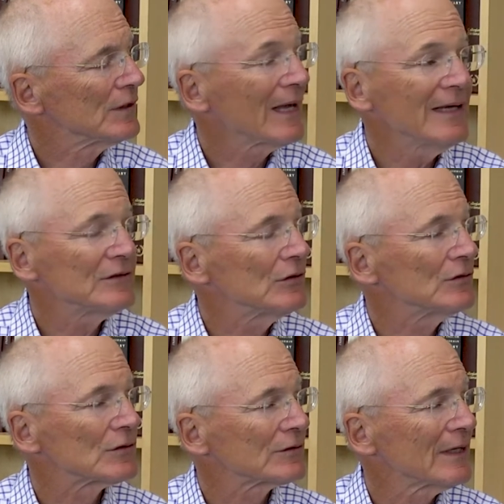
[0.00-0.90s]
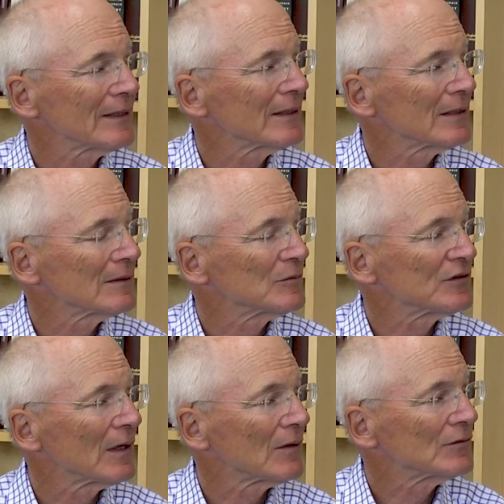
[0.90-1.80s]
The A students will take care of
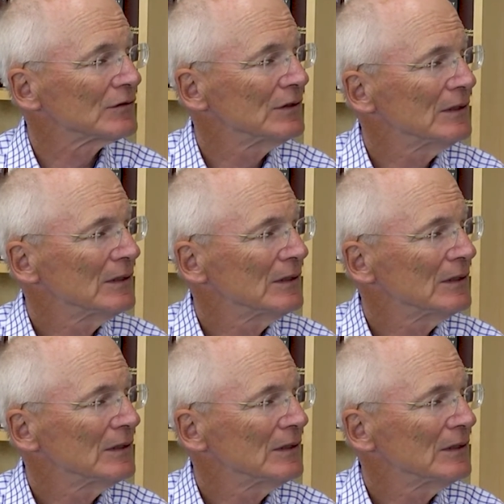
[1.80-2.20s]
themselves.